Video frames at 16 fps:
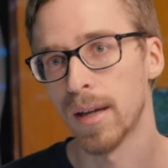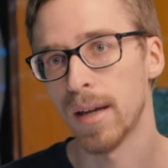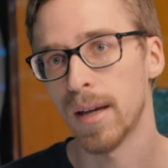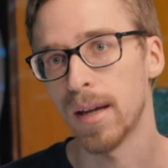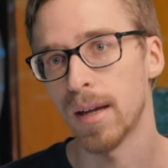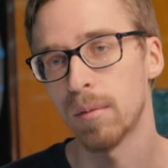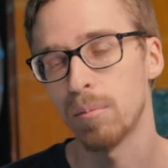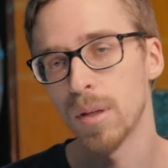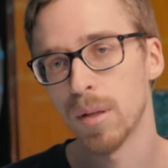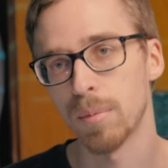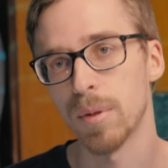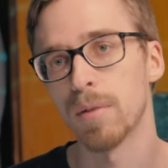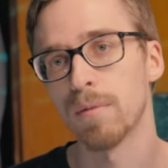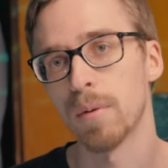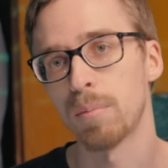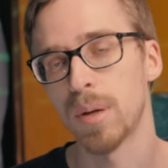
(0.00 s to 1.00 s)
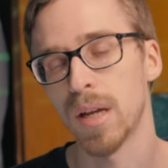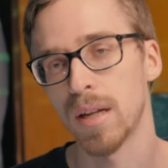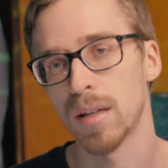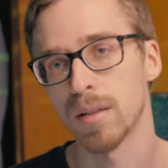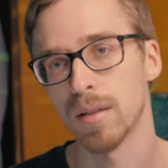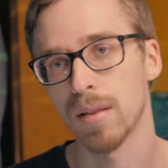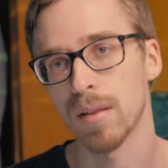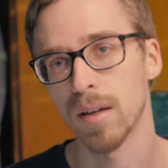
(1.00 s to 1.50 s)
it can be a bit of a pain
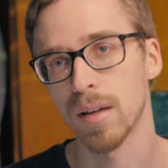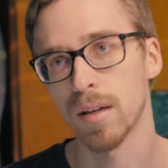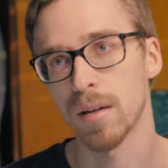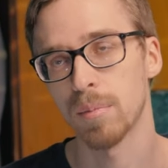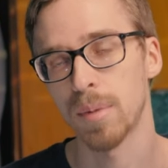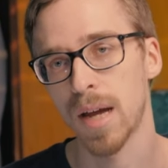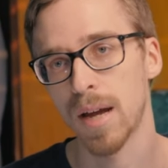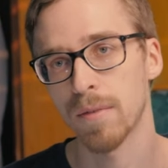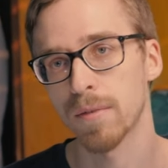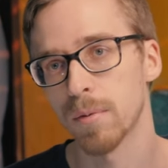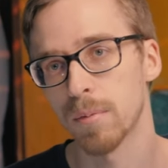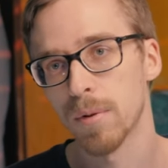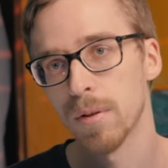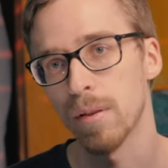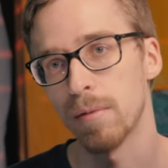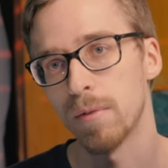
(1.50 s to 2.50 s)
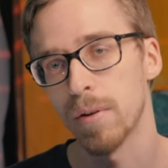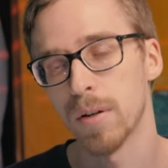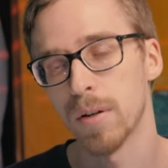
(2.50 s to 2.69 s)
to sync up afterwards if you're